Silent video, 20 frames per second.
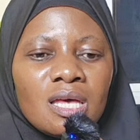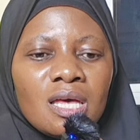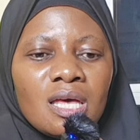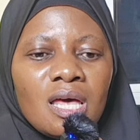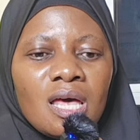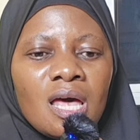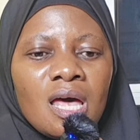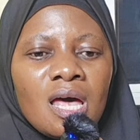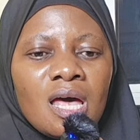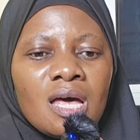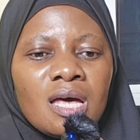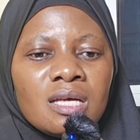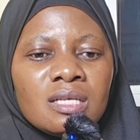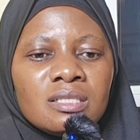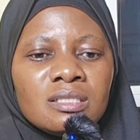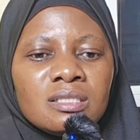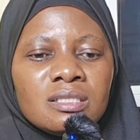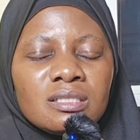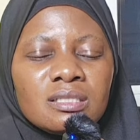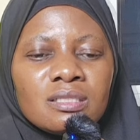
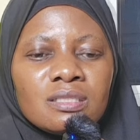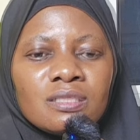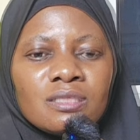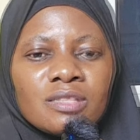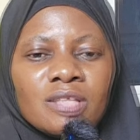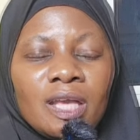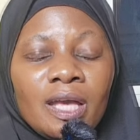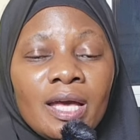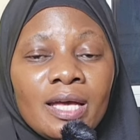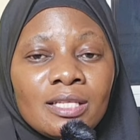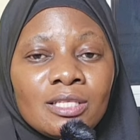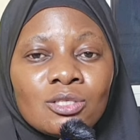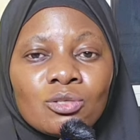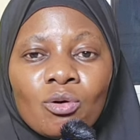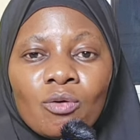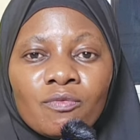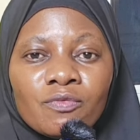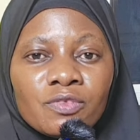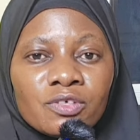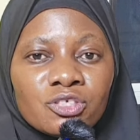And the heads
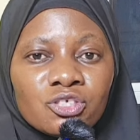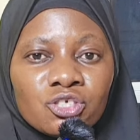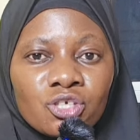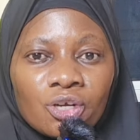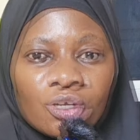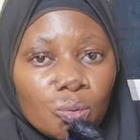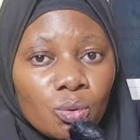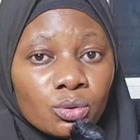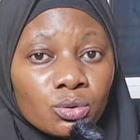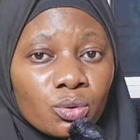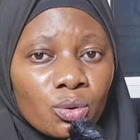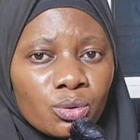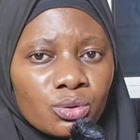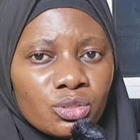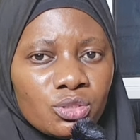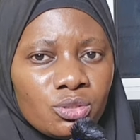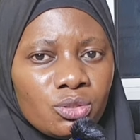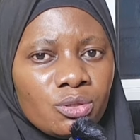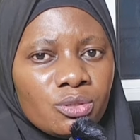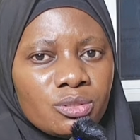of the church were
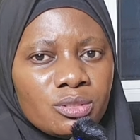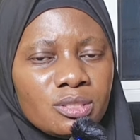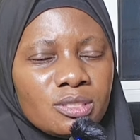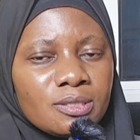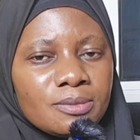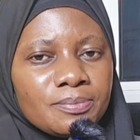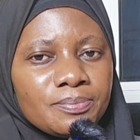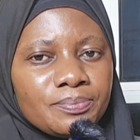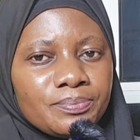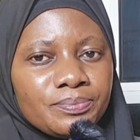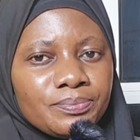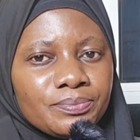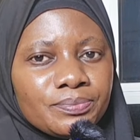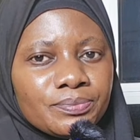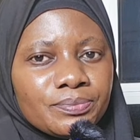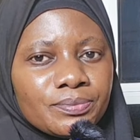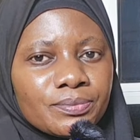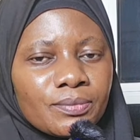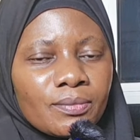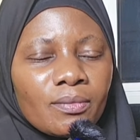concerned.
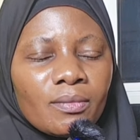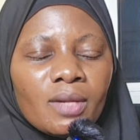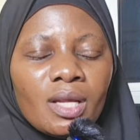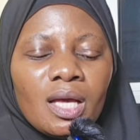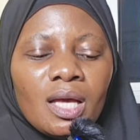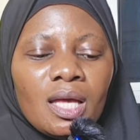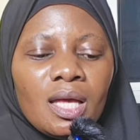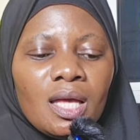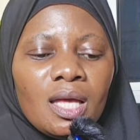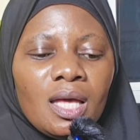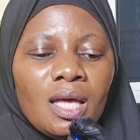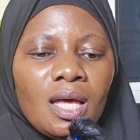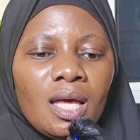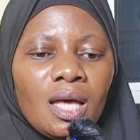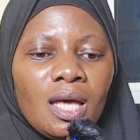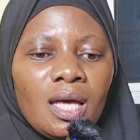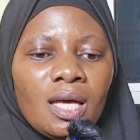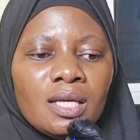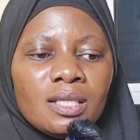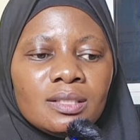
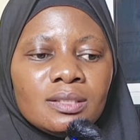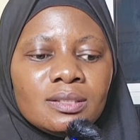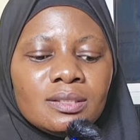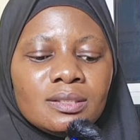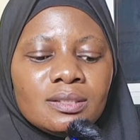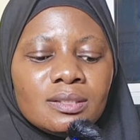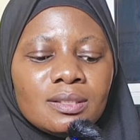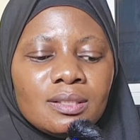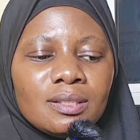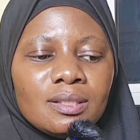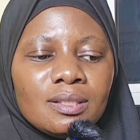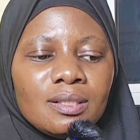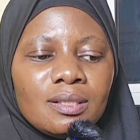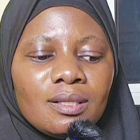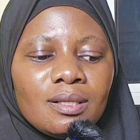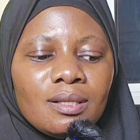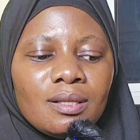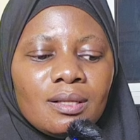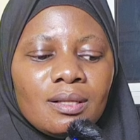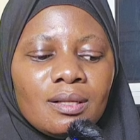And
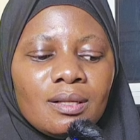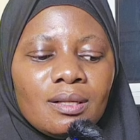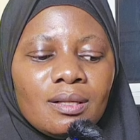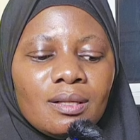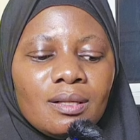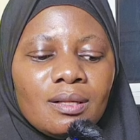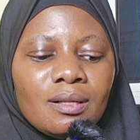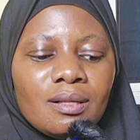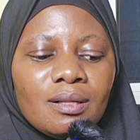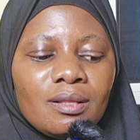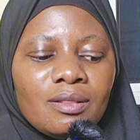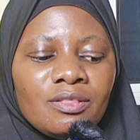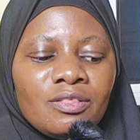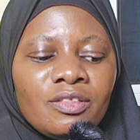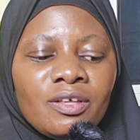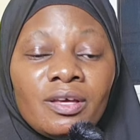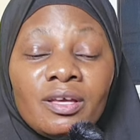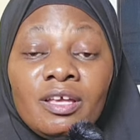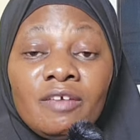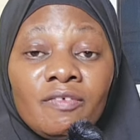
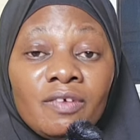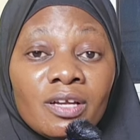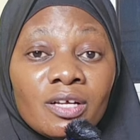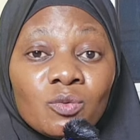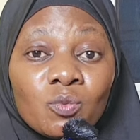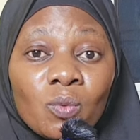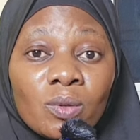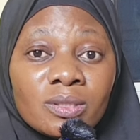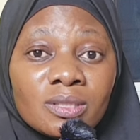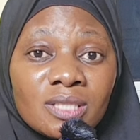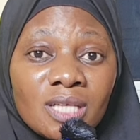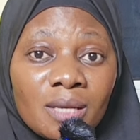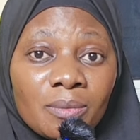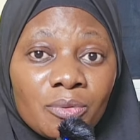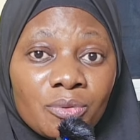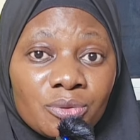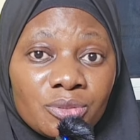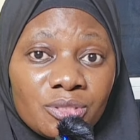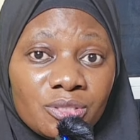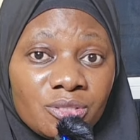they even at one time
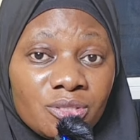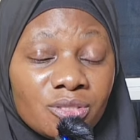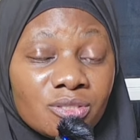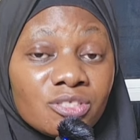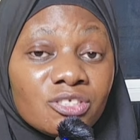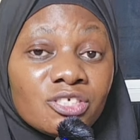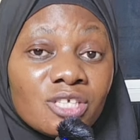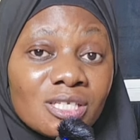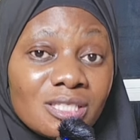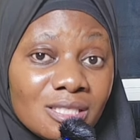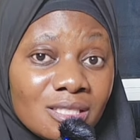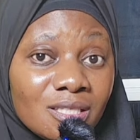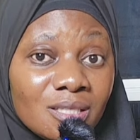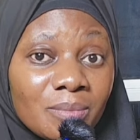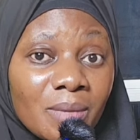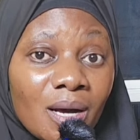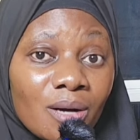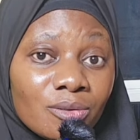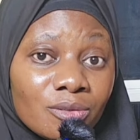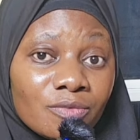considered chasing
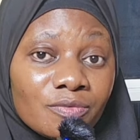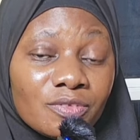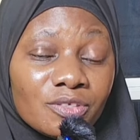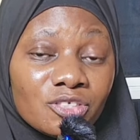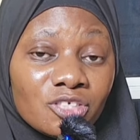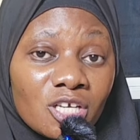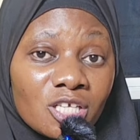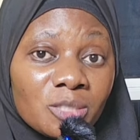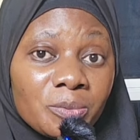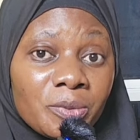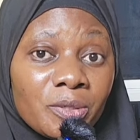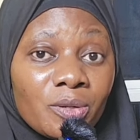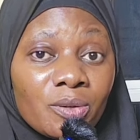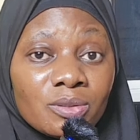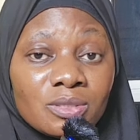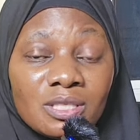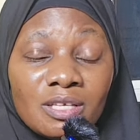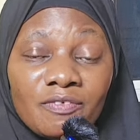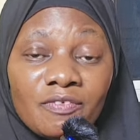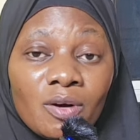him out of the church
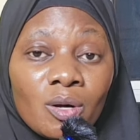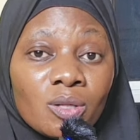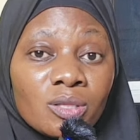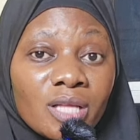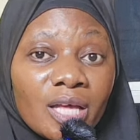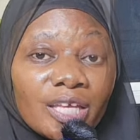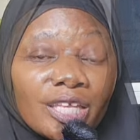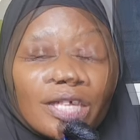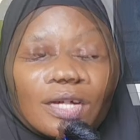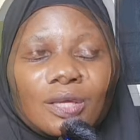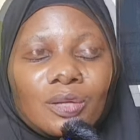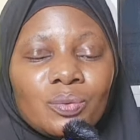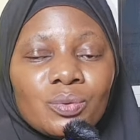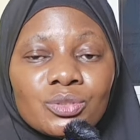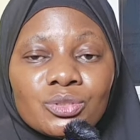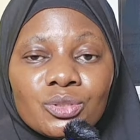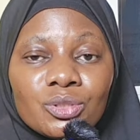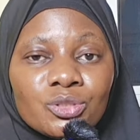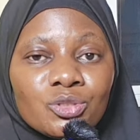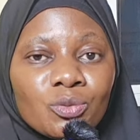because they felt like he
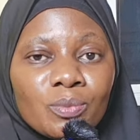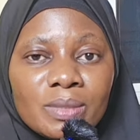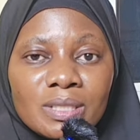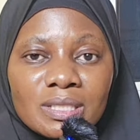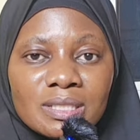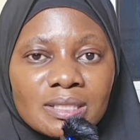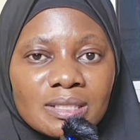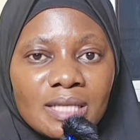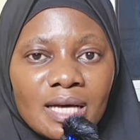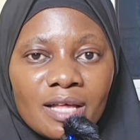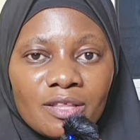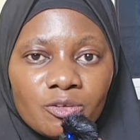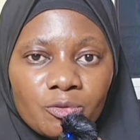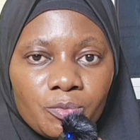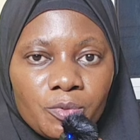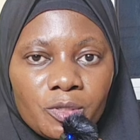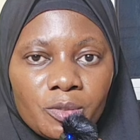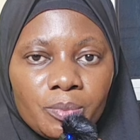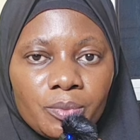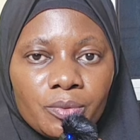was going to mislead other
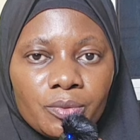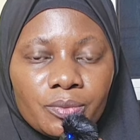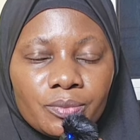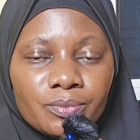people.